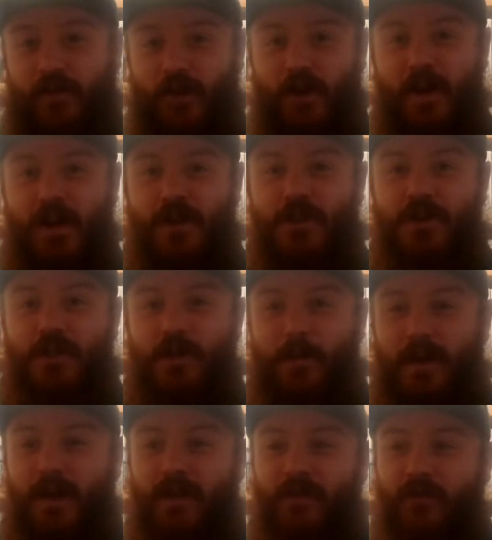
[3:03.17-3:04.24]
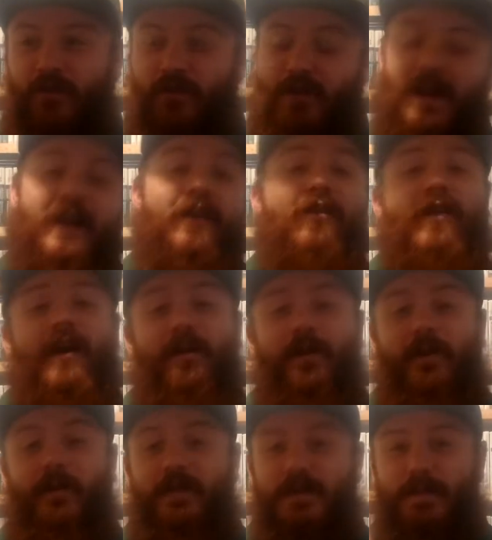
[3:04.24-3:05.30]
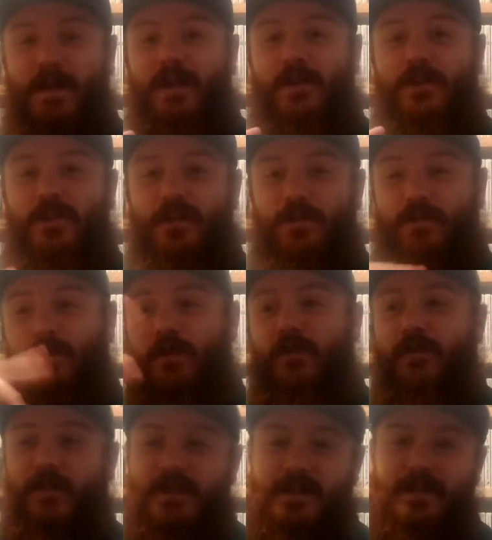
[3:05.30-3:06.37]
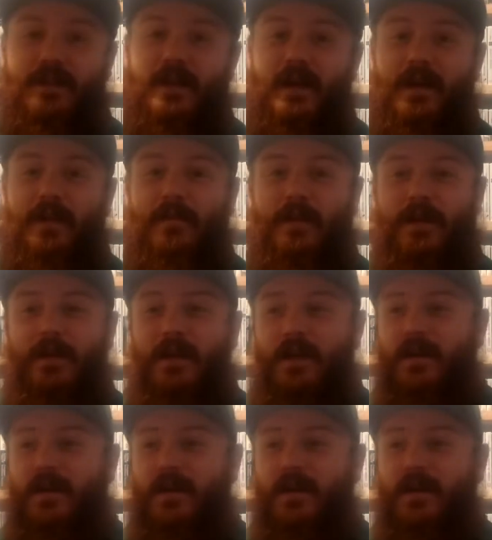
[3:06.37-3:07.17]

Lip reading: your airship and fly around on this parachute and go visit them and